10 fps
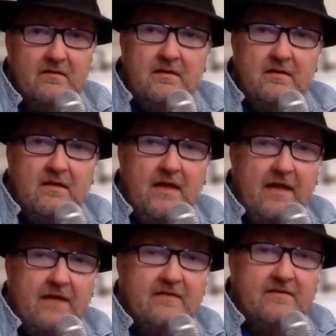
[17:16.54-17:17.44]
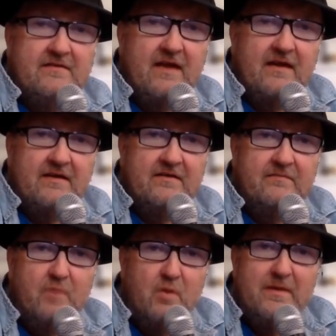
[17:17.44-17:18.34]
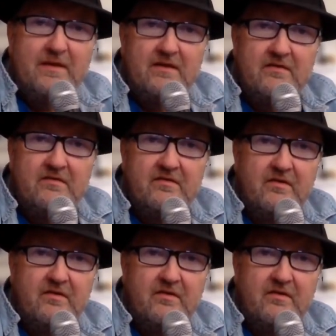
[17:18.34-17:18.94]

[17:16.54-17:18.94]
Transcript: they hadn't targeted bombings